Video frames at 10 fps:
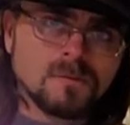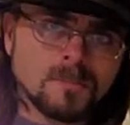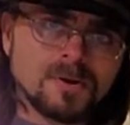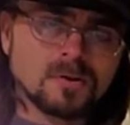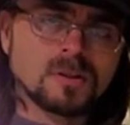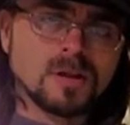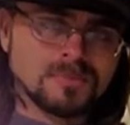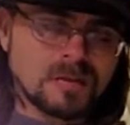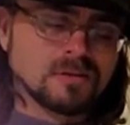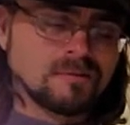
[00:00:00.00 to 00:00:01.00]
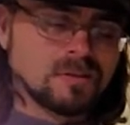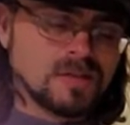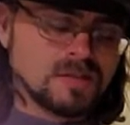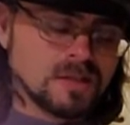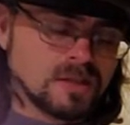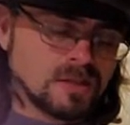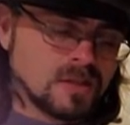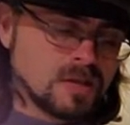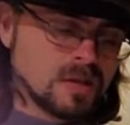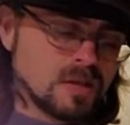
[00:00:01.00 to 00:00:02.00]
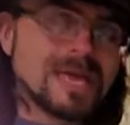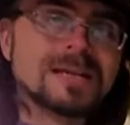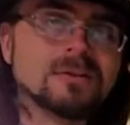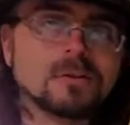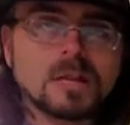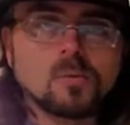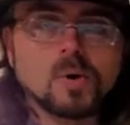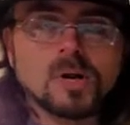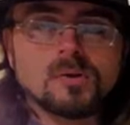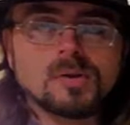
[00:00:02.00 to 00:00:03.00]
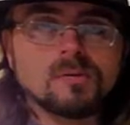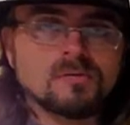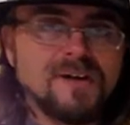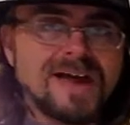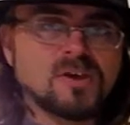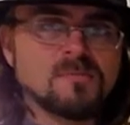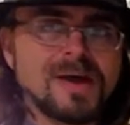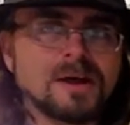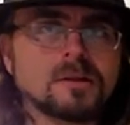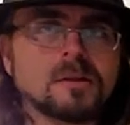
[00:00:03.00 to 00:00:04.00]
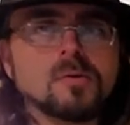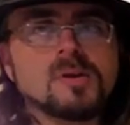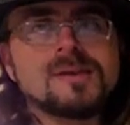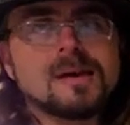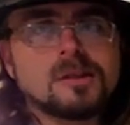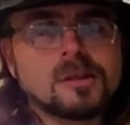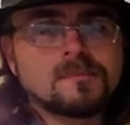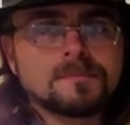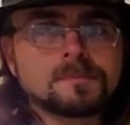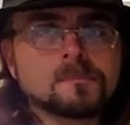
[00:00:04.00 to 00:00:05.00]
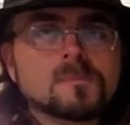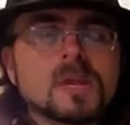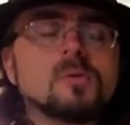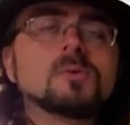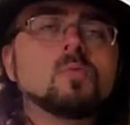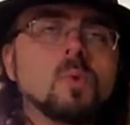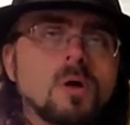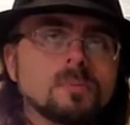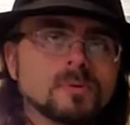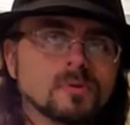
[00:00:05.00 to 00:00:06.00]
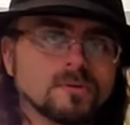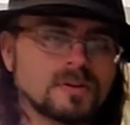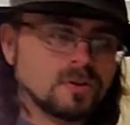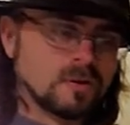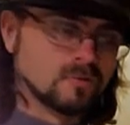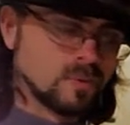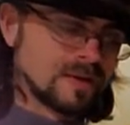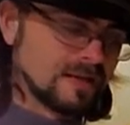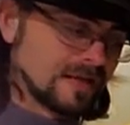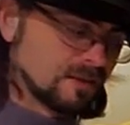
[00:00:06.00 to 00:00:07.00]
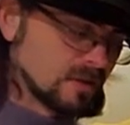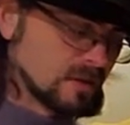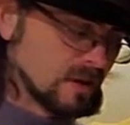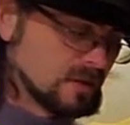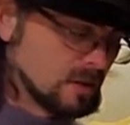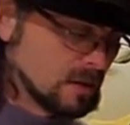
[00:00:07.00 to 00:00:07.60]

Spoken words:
compared to sometimes I've seen this. And this was like one of those that was vacuum packed, so yes, it was well preserved until I was ready to get this done.